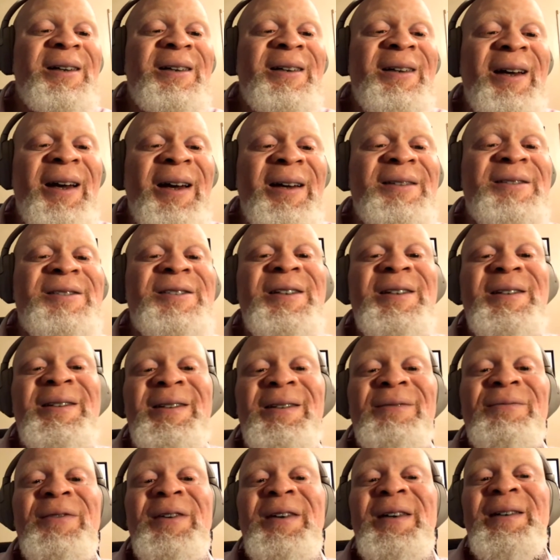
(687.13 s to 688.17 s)
yeah,
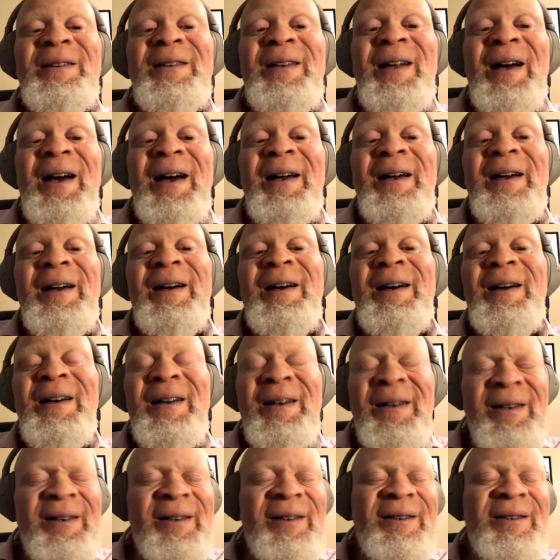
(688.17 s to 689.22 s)
she's a bit like,
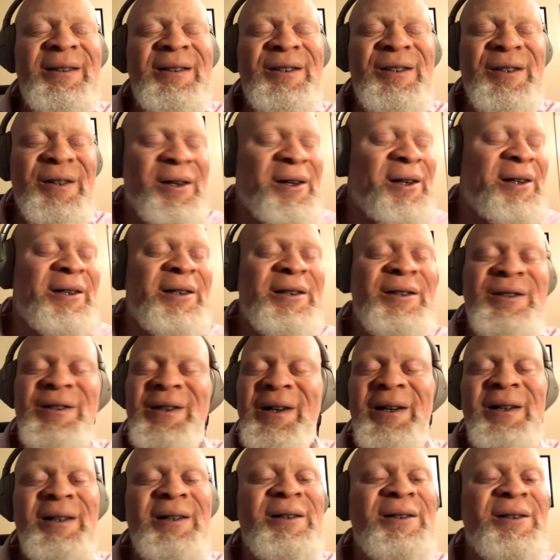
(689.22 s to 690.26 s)
oh,
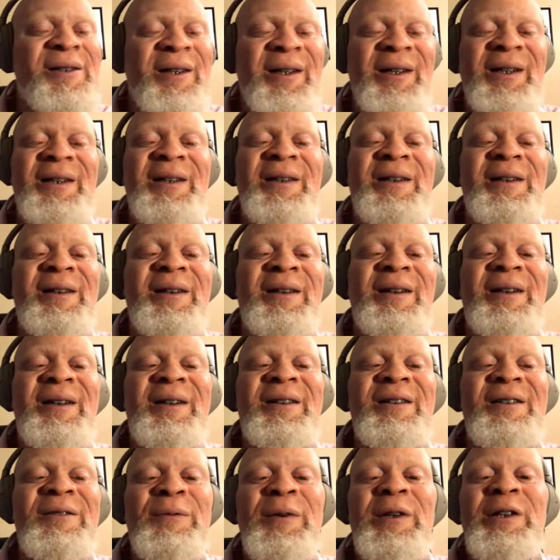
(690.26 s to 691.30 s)

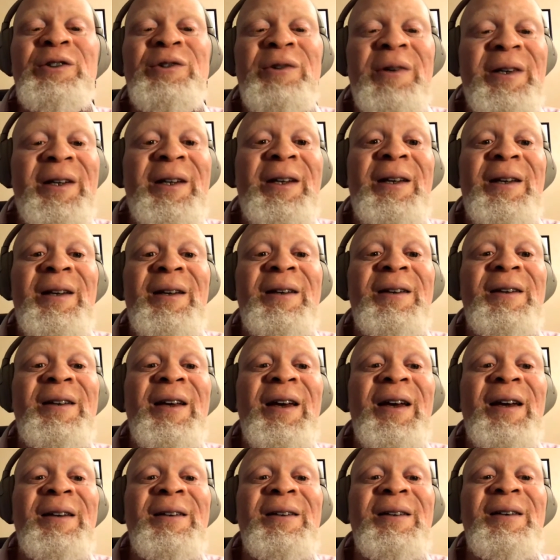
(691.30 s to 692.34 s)
you've been drinking
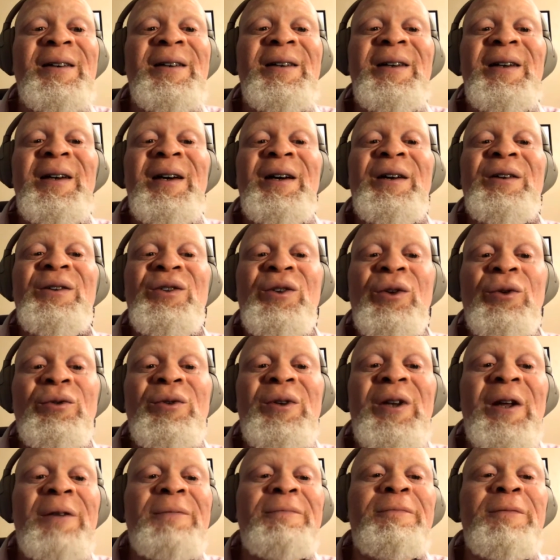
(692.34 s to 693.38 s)
again. So
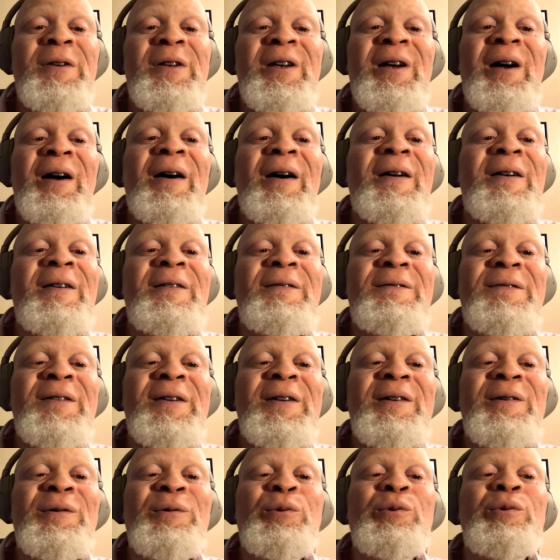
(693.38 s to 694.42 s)
then we kind of
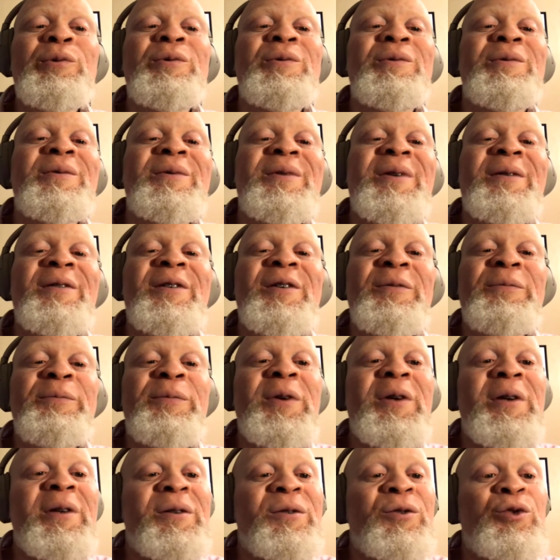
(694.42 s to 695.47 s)
think, oh, there could
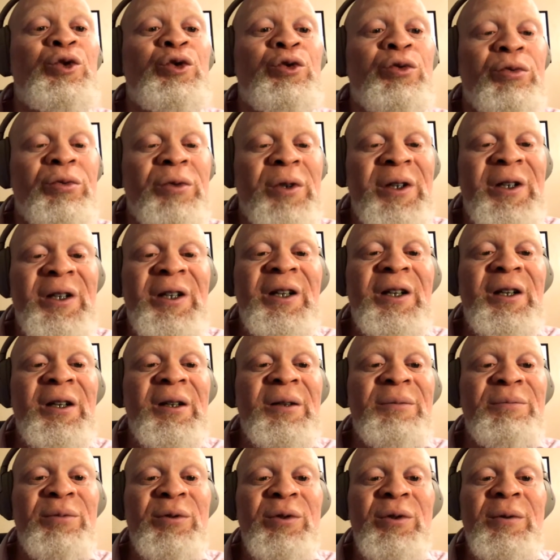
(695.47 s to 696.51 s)
be a
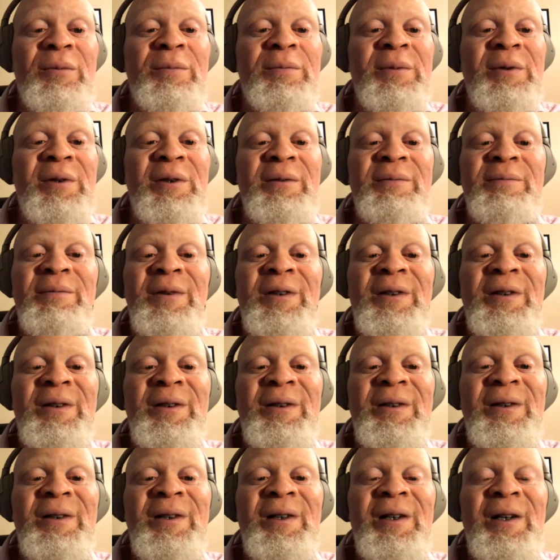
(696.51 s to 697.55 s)
drinking problem.
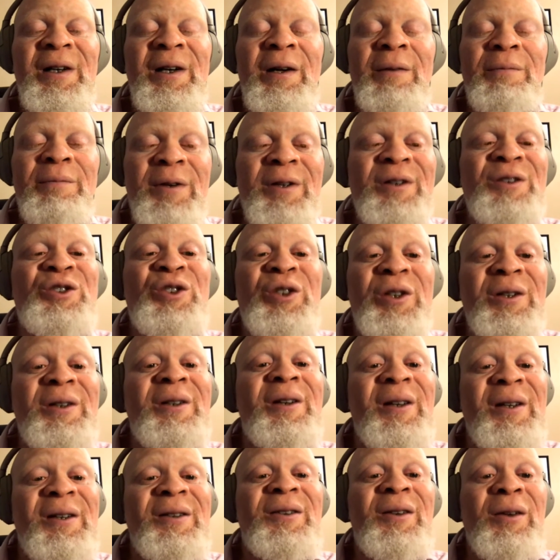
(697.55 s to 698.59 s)
Then she
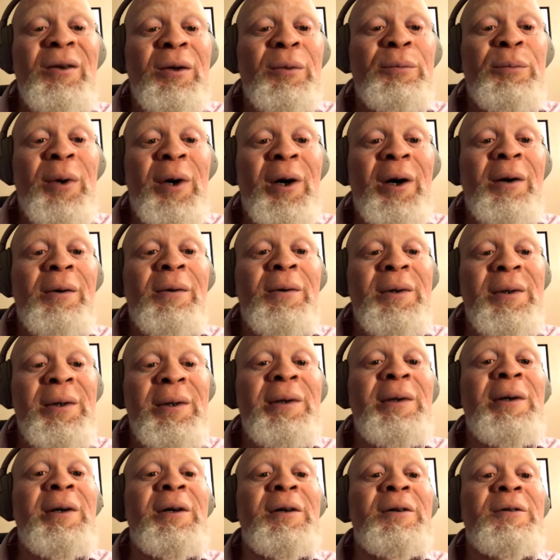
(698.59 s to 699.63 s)
is at the bar a
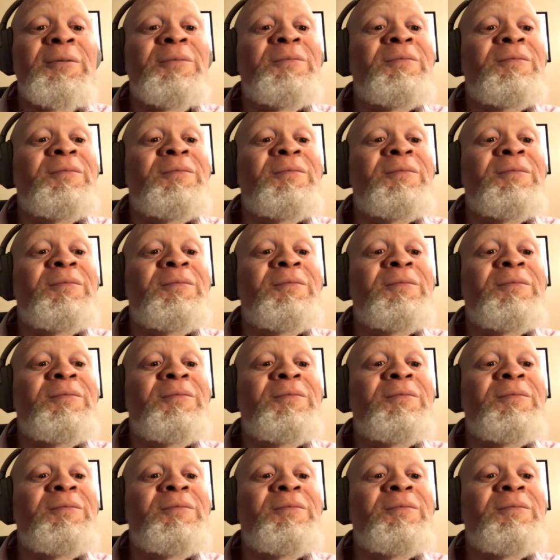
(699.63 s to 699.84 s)
lot,